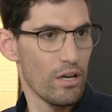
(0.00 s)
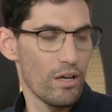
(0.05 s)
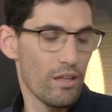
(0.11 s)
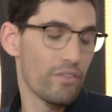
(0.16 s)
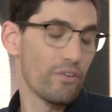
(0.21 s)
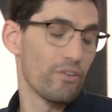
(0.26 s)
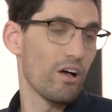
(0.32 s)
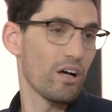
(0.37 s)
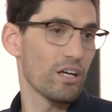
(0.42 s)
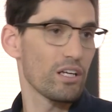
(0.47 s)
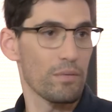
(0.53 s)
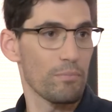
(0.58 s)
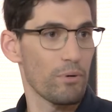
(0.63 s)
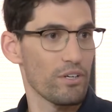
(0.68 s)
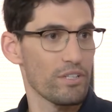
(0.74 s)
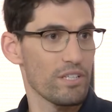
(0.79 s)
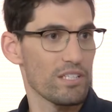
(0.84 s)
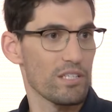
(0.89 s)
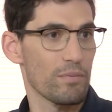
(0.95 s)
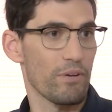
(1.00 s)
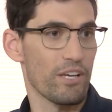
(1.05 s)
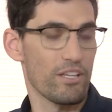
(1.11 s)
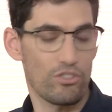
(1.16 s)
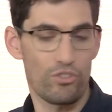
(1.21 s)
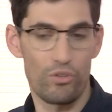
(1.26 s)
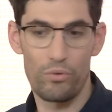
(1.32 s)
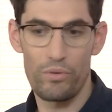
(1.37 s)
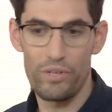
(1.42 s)
they're not going to participate.
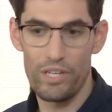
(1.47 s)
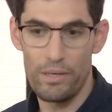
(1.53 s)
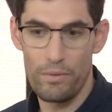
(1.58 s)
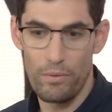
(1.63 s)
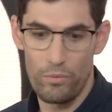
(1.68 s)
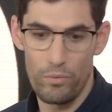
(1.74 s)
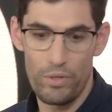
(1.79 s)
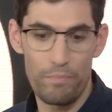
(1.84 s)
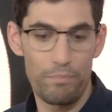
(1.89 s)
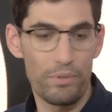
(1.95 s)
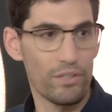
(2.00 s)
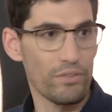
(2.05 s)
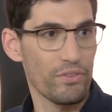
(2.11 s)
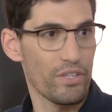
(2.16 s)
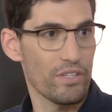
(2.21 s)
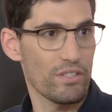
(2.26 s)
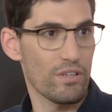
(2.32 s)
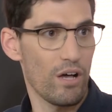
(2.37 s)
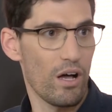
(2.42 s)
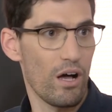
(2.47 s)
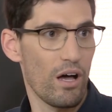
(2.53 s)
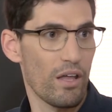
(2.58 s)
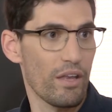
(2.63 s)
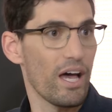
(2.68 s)
So we built this on